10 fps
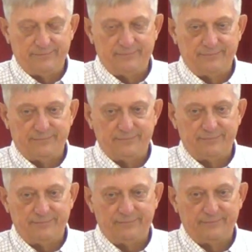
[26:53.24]

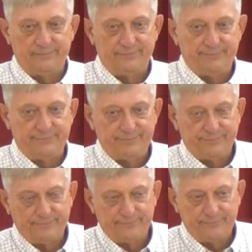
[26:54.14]

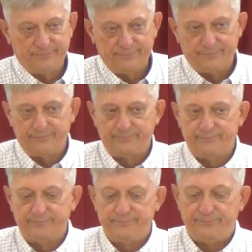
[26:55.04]

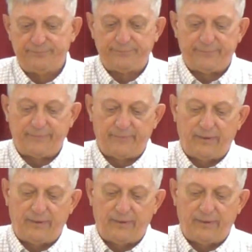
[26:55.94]
Nothing is said.